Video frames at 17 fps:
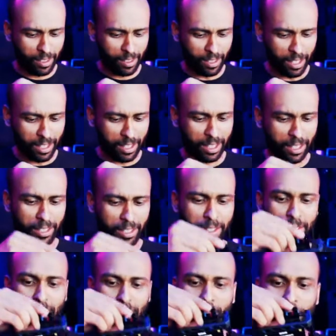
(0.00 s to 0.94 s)
I think this
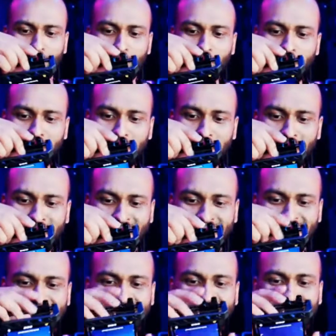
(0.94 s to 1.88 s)
is gonna work.
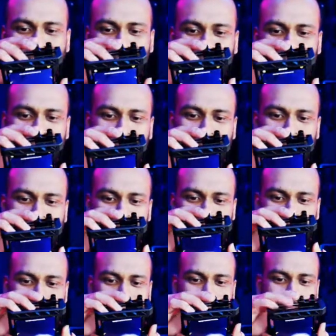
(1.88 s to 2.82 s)
This is
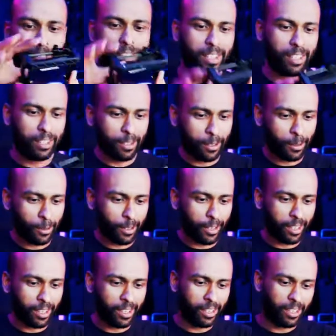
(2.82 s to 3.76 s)
definitely gonna work.